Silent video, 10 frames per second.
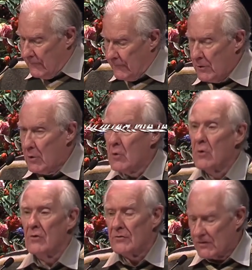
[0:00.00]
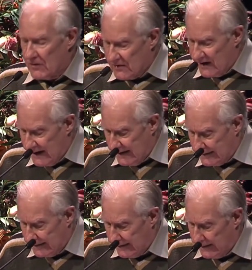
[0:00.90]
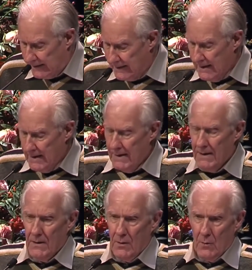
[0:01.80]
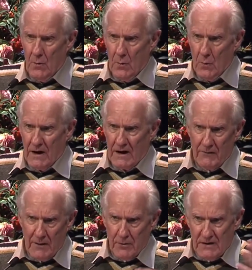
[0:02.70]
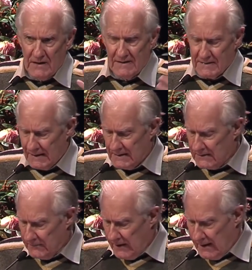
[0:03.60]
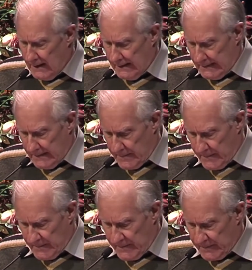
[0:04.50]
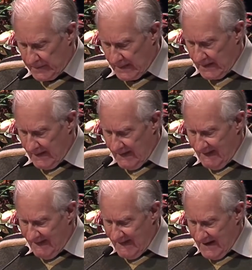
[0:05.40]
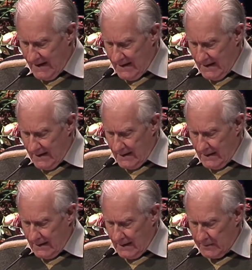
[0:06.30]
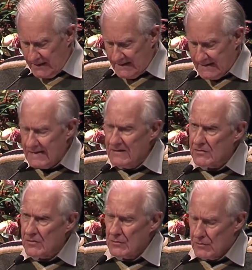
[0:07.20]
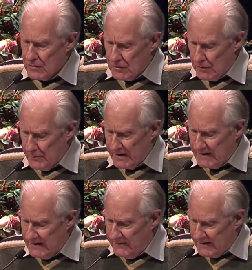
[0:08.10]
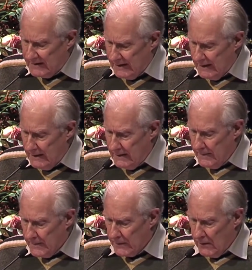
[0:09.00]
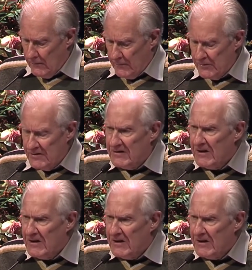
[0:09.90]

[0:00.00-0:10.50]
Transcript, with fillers: as Alain Badiou put it in wonderful terms, you should learn to become a pitiless censor of yourself.